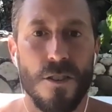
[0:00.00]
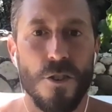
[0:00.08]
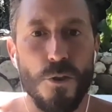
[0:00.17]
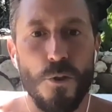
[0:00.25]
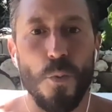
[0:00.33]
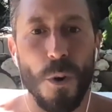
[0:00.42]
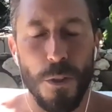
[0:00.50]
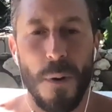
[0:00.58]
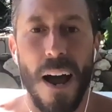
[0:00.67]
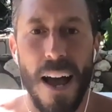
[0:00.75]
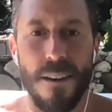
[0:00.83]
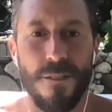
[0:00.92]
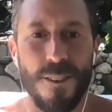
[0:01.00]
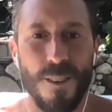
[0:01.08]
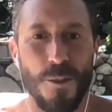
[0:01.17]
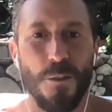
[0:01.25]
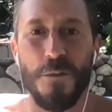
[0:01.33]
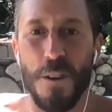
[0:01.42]
you will thrive,
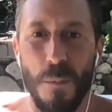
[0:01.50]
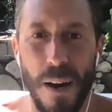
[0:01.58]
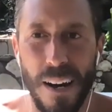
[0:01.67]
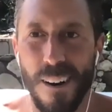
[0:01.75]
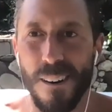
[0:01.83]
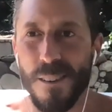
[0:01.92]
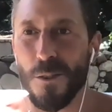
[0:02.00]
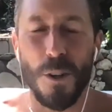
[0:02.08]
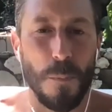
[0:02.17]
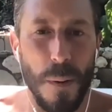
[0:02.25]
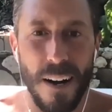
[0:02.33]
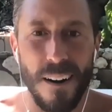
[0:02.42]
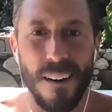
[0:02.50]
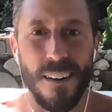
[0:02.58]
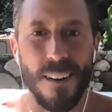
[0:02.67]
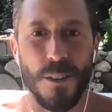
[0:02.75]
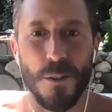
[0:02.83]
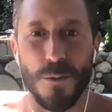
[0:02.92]
you'll feel better, you'll look better,
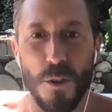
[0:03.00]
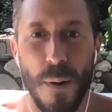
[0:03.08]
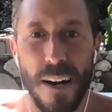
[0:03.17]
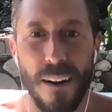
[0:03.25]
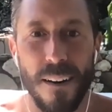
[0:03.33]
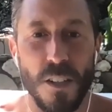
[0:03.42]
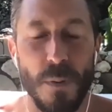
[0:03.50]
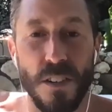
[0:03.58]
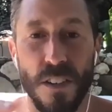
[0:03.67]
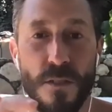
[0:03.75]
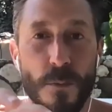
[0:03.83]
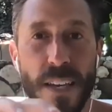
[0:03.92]
you'll do better, especially if you